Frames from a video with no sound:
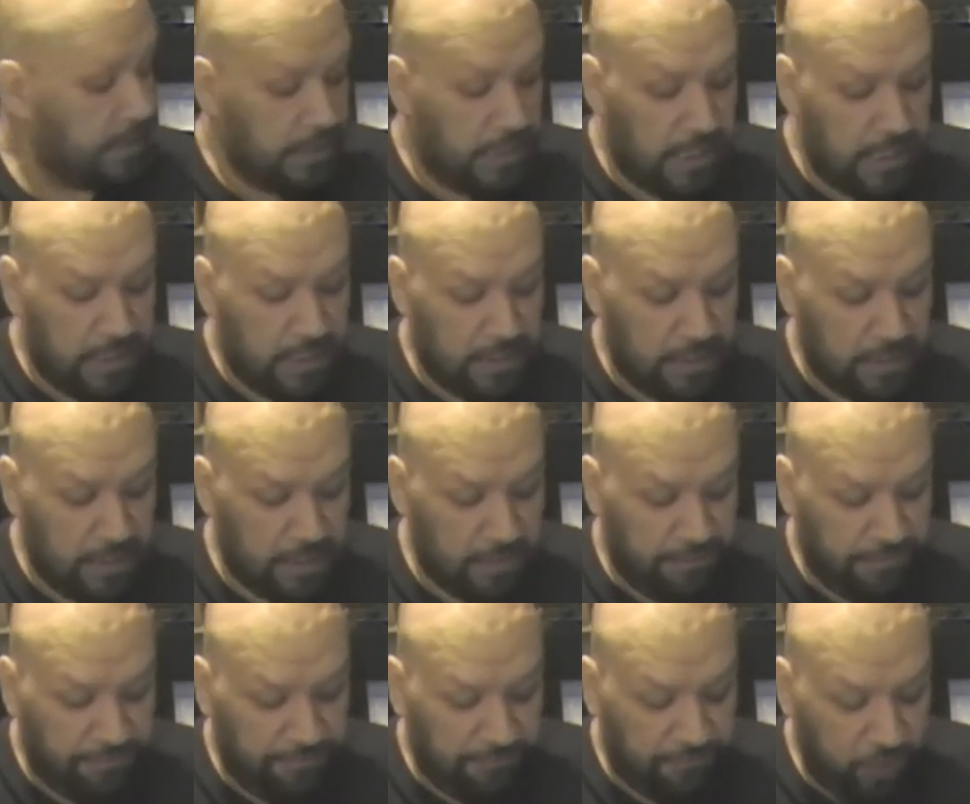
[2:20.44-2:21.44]
see.
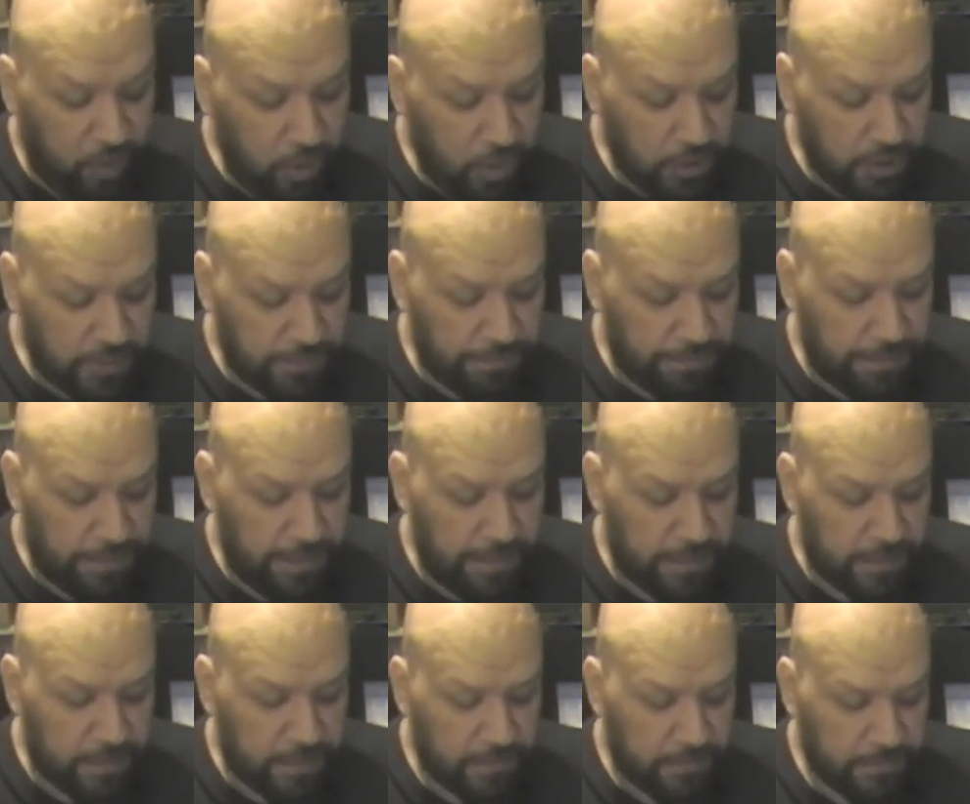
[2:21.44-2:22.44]
The first
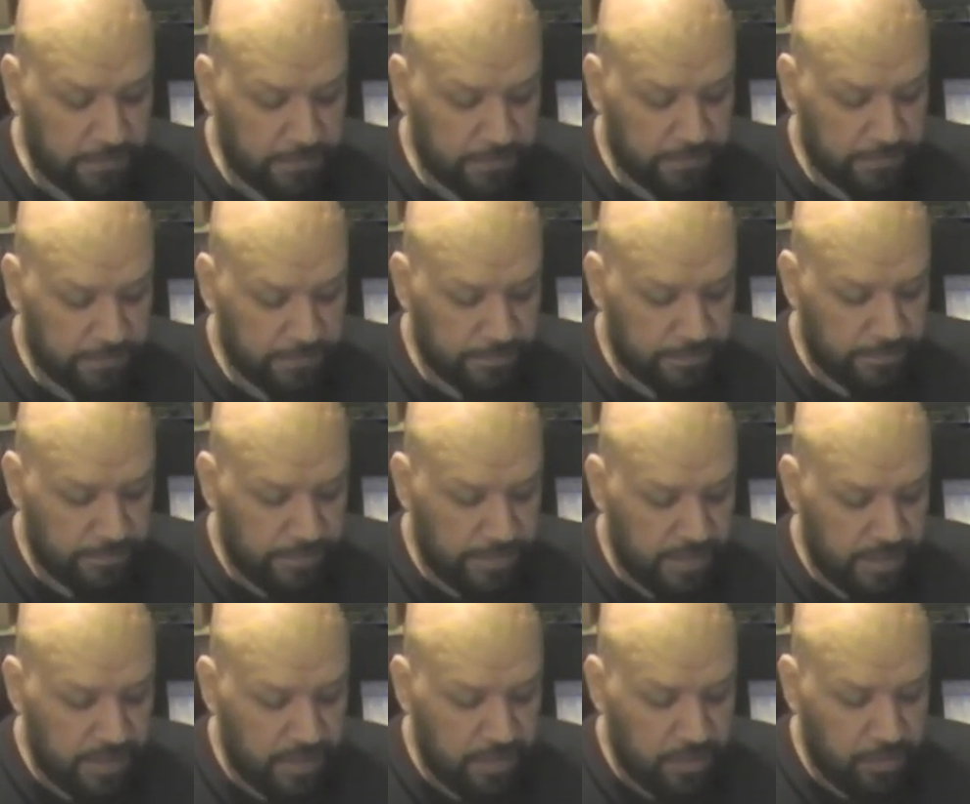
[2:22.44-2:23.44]
pair
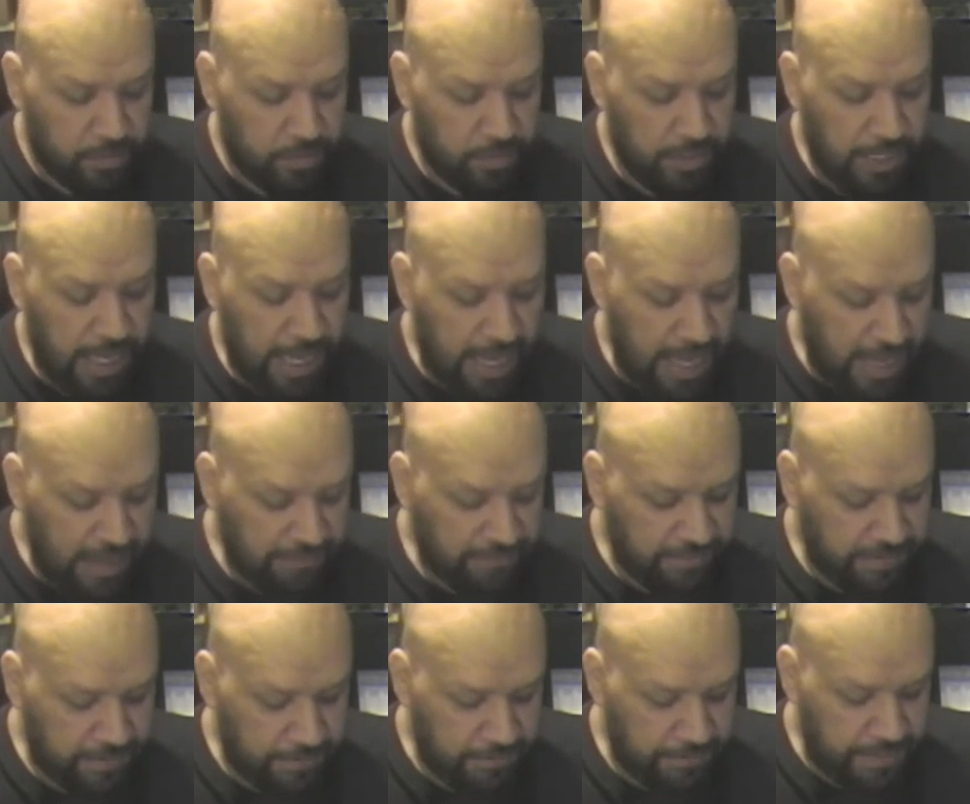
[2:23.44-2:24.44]
would
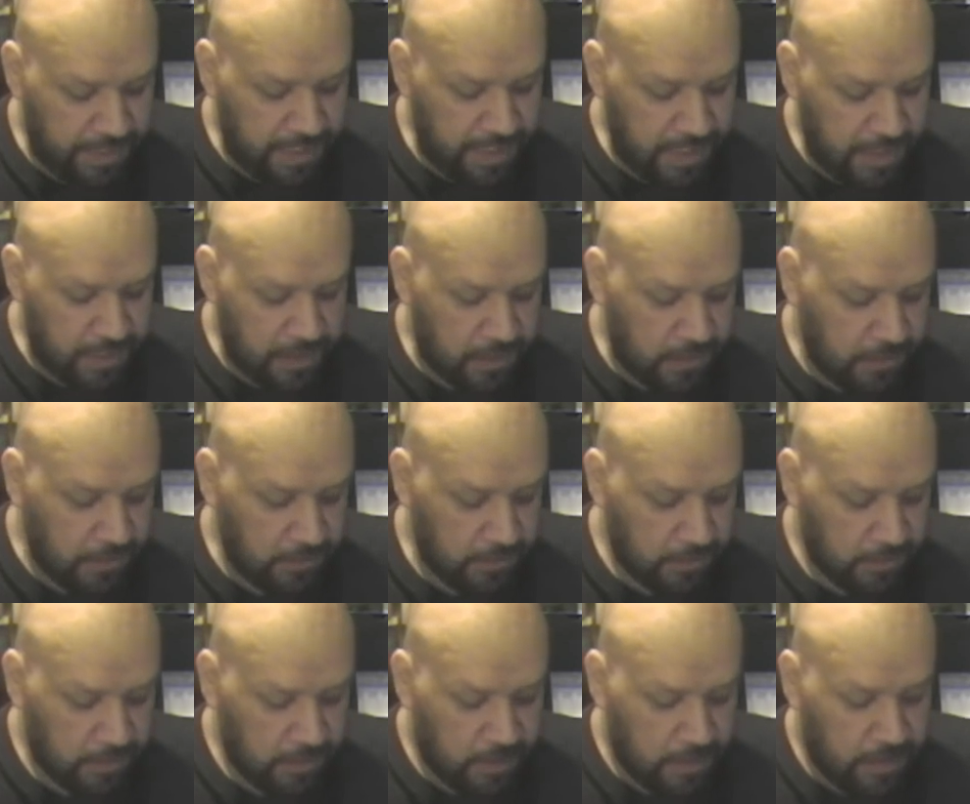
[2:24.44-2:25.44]
have to be
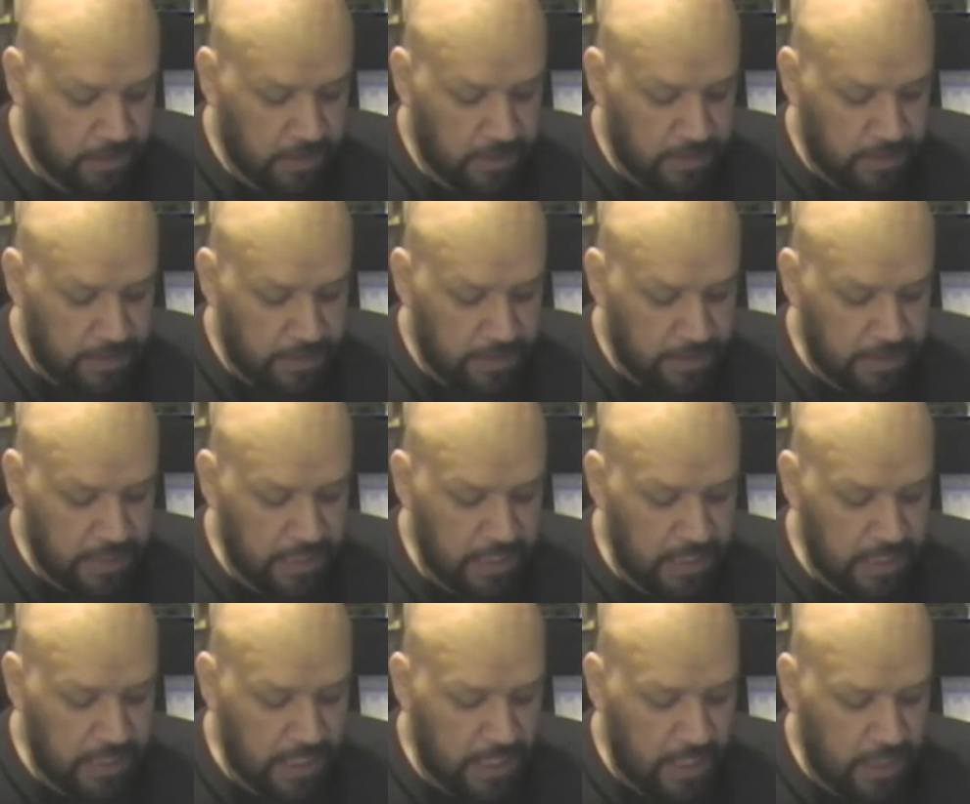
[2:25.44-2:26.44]

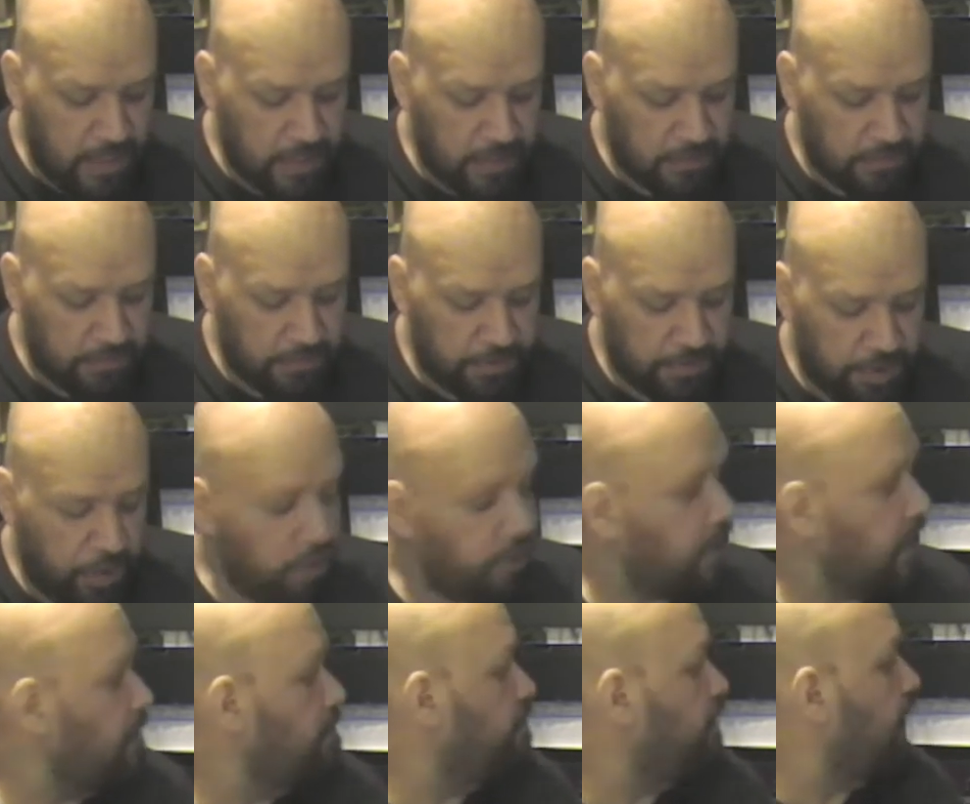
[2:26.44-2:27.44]
the
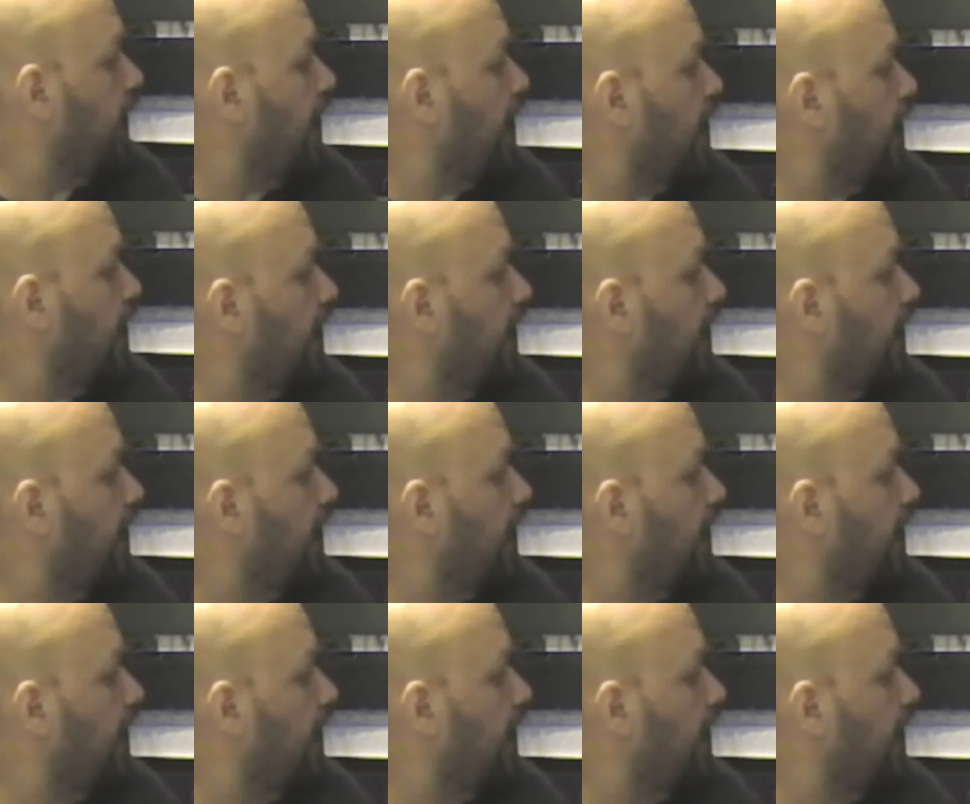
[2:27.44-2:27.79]
13 Black